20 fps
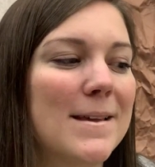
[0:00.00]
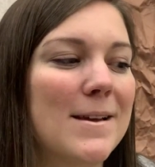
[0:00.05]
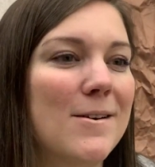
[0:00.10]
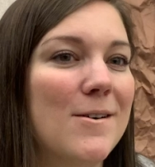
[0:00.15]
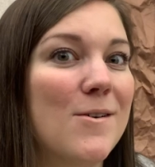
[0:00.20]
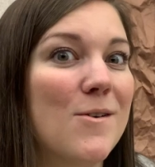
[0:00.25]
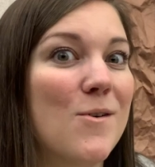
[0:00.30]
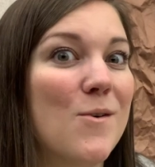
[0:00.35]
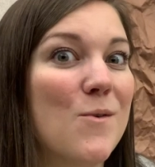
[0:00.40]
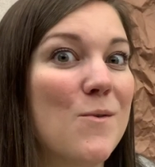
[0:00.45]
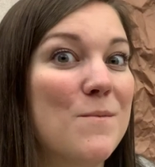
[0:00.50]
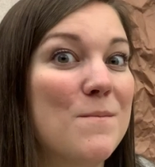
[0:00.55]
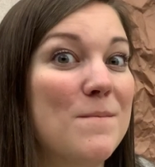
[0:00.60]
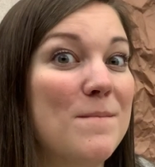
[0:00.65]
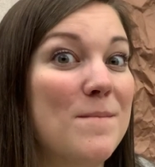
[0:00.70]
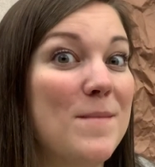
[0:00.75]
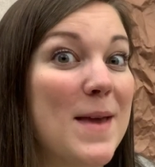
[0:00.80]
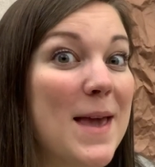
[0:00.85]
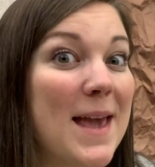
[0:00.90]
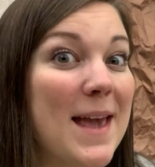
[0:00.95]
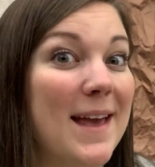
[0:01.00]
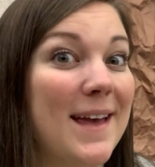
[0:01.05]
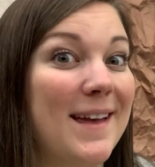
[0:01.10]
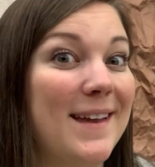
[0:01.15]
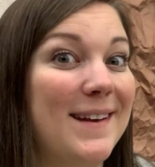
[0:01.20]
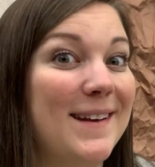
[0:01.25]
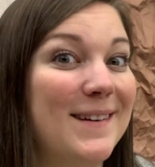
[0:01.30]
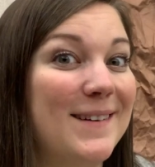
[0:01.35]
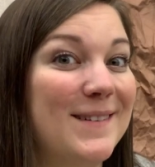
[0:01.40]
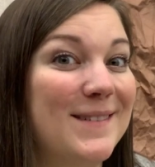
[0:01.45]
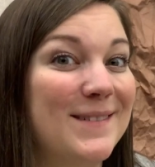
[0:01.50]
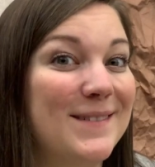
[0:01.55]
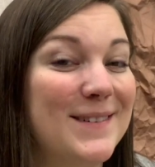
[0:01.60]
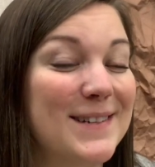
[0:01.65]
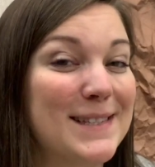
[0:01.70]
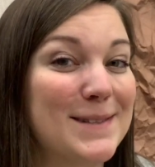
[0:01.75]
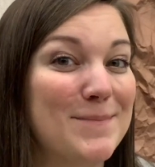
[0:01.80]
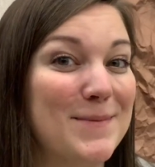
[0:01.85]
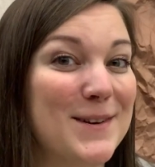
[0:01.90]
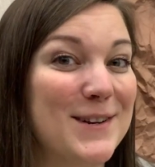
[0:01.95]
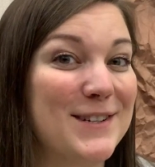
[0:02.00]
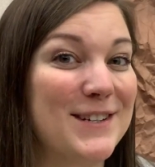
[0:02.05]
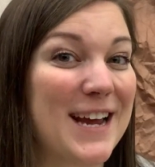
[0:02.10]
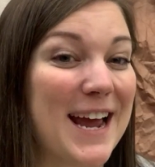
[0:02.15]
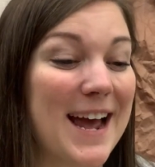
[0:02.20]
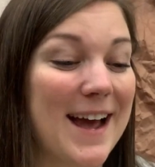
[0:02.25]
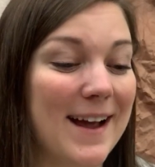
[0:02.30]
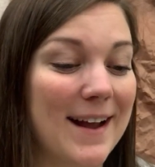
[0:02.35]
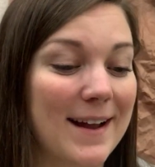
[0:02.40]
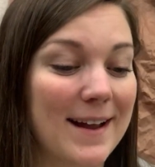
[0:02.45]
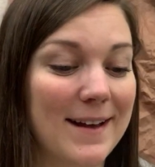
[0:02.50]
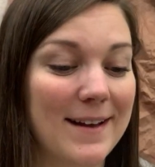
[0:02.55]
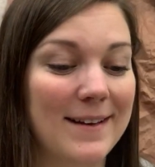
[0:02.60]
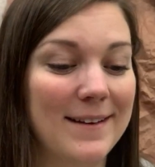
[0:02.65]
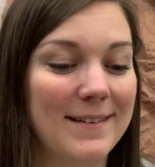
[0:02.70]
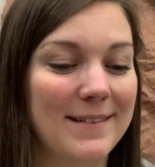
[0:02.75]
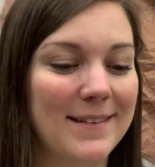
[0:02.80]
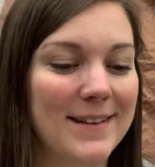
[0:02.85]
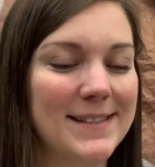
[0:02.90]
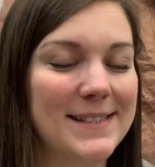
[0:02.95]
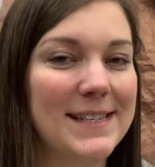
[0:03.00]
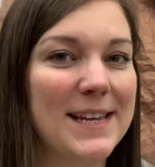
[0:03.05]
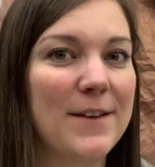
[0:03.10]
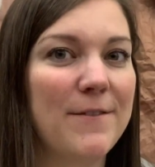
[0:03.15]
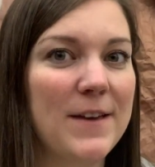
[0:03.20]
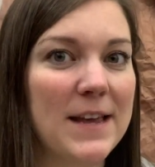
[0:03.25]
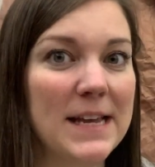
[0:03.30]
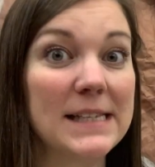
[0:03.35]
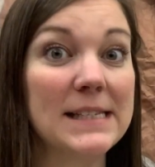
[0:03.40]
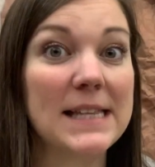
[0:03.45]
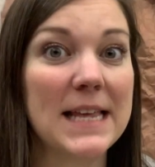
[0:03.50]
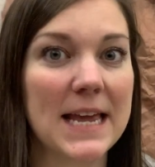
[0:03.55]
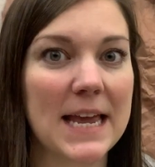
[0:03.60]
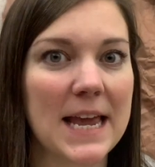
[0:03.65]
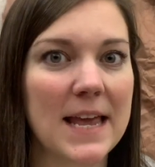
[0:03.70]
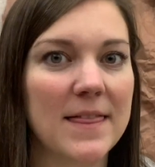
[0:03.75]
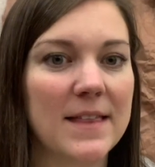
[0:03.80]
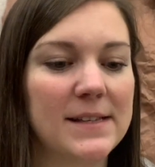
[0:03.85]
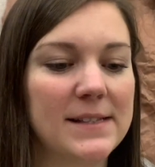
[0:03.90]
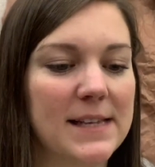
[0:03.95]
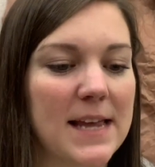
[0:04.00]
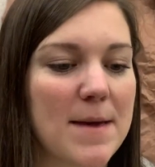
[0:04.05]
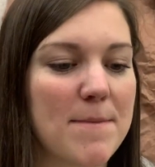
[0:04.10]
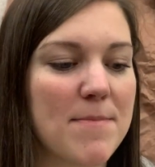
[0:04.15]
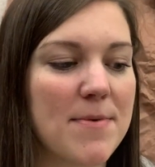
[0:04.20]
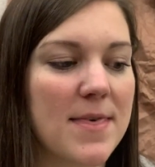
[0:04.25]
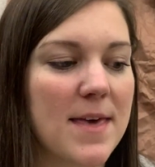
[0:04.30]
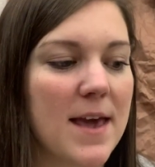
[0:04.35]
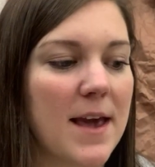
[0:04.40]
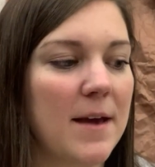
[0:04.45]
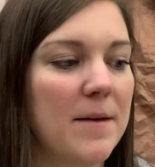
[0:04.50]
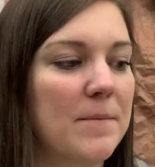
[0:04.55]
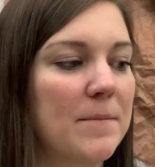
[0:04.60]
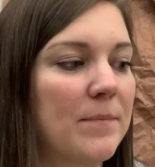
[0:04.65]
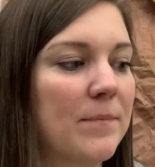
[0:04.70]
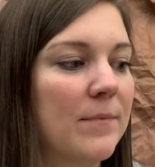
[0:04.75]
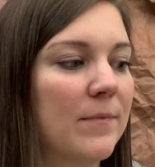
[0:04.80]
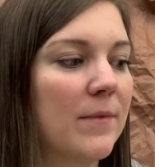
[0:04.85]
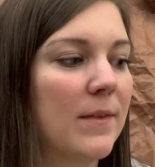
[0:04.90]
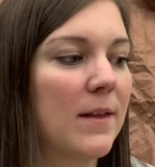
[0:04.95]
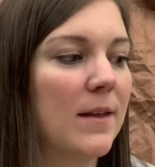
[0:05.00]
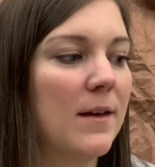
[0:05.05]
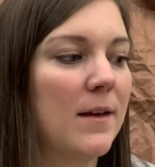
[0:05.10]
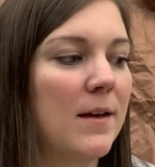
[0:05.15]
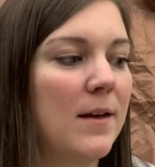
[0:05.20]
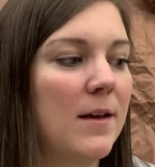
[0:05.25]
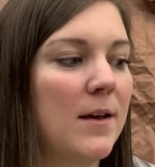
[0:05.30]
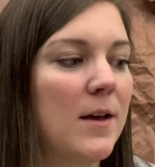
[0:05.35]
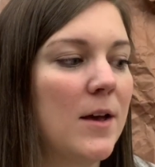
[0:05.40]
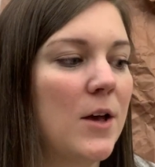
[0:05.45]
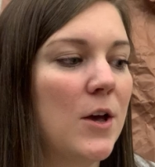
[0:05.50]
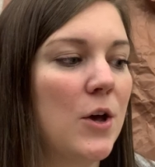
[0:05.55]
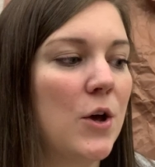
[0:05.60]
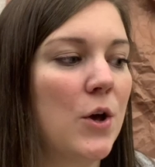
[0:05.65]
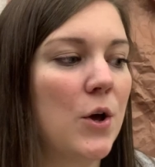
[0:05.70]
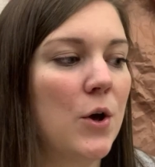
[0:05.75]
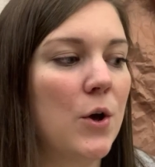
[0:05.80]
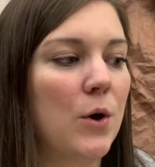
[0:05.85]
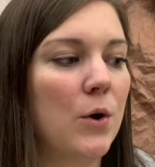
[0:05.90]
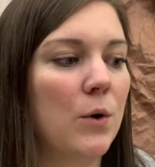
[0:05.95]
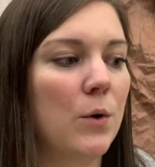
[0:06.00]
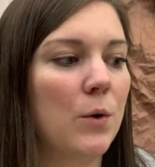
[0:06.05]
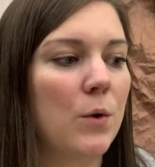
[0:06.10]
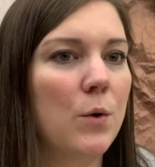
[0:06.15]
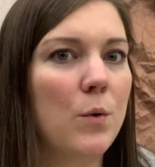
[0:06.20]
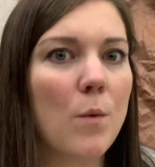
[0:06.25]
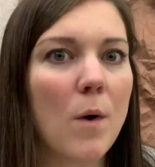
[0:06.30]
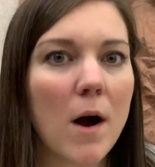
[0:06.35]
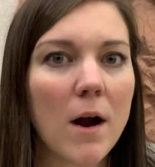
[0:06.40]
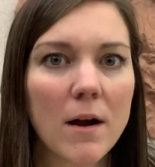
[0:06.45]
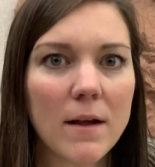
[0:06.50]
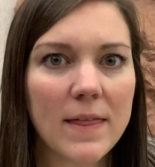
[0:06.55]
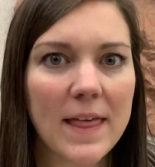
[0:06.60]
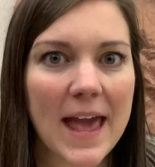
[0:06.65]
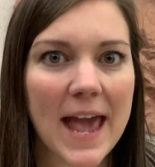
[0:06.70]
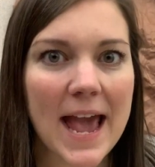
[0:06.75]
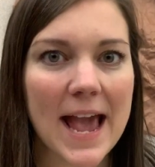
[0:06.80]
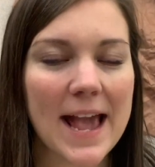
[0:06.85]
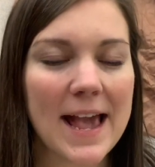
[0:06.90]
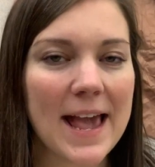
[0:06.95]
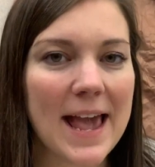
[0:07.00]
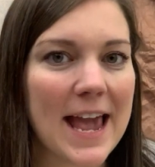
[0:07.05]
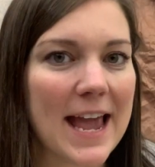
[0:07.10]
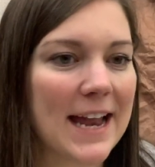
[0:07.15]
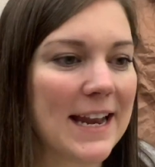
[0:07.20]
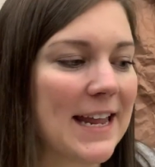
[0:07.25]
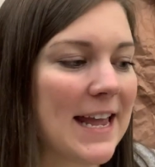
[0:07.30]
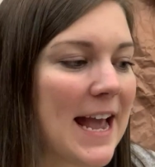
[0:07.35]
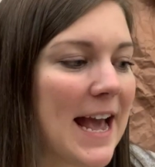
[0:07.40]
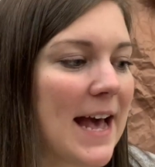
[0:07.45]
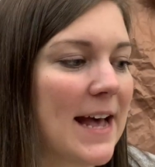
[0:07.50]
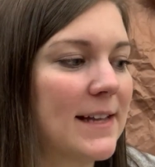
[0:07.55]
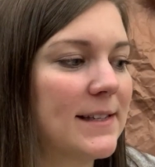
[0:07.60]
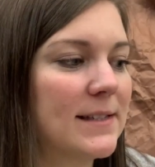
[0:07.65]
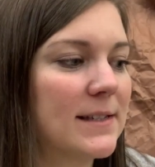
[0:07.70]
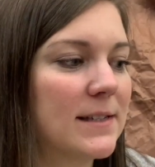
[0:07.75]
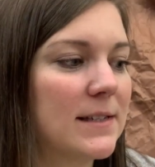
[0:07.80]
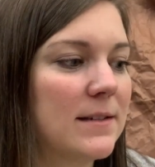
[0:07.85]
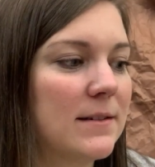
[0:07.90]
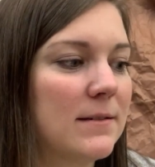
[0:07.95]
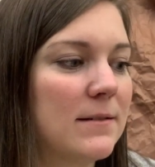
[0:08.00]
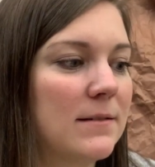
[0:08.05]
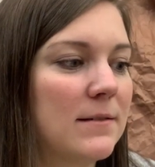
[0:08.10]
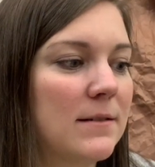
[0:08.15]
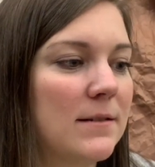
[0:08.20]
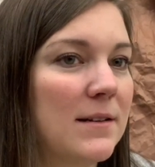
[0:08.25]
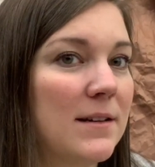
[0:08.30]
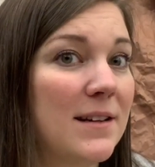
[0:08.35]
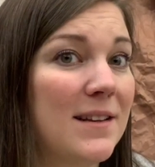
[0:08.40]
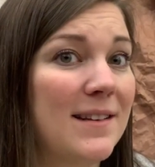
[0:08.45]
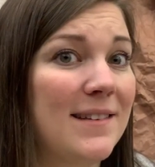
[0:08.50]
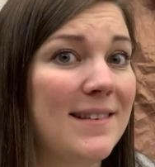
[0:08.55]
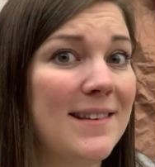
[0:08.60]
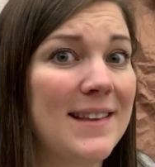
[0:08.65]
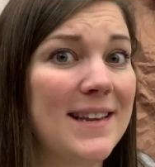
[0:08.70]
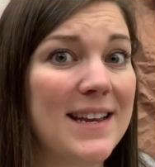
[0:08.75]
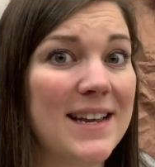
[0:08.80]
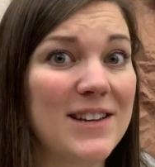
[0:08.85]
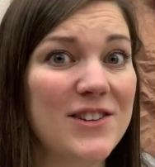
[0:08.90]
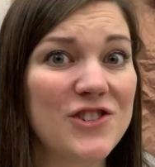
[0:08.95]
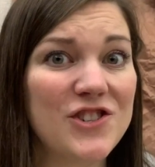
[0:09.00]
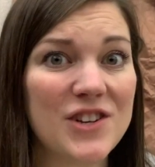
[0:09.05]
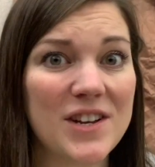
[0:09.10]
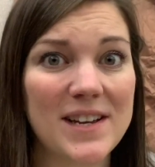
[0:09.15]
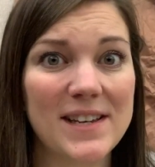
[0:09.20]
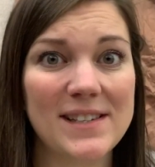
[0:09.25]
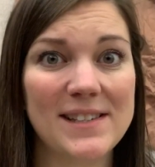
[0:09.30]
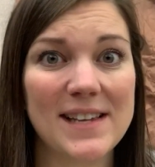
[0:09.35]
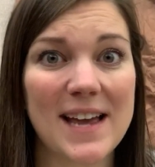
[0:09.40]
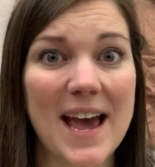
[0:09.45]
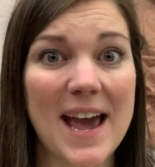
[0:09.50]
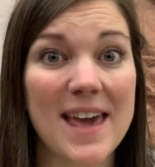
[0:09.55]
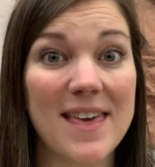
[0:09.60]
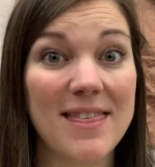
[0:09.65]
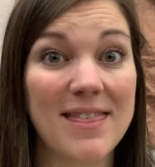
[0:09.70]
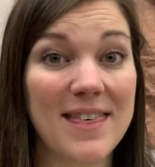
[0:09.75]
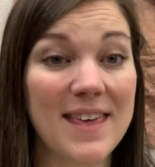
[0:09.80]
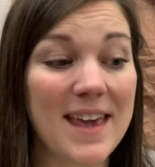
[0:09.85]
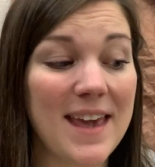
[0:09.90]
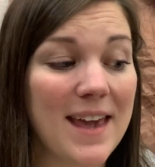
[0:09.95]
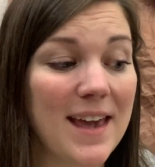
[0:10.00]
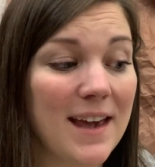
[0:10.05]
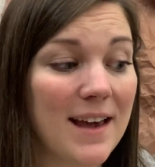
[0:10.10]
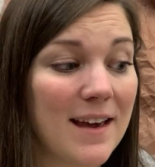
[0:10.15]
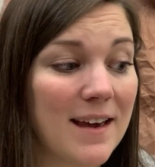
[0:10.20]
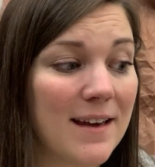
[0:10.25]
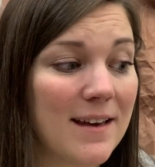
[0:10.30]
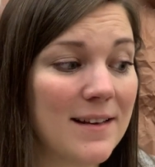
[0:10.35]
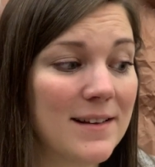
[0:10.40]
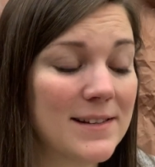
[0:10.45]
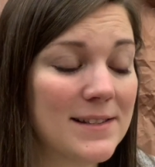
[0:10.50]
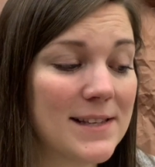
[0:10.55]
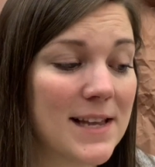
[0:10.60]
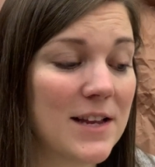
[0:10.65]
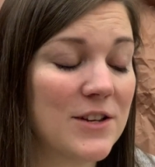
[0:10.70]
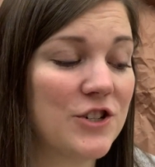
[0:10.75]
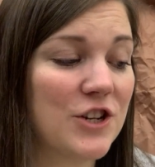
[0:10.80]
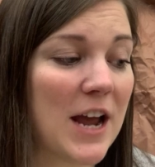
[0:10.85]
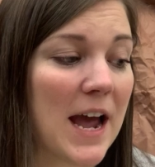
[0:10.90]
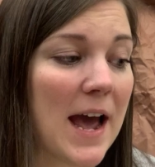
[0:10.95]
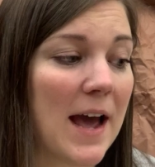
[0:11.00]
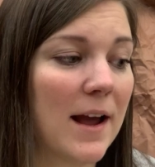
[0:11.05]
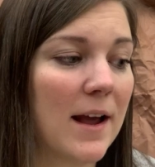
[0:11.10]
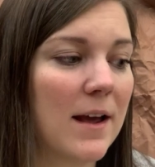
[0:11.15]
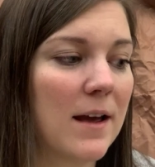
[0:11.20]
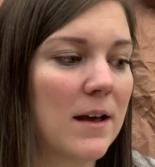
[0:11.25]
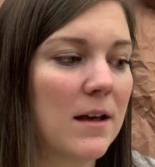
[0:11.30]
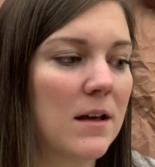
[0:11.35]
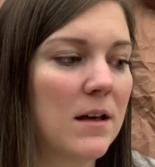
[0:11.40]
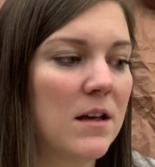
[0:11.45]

Oh man, whispered Jack. Let's see if he's thinking the same thing. Who are they? Annie asked. Ninjas, I think, said Jack.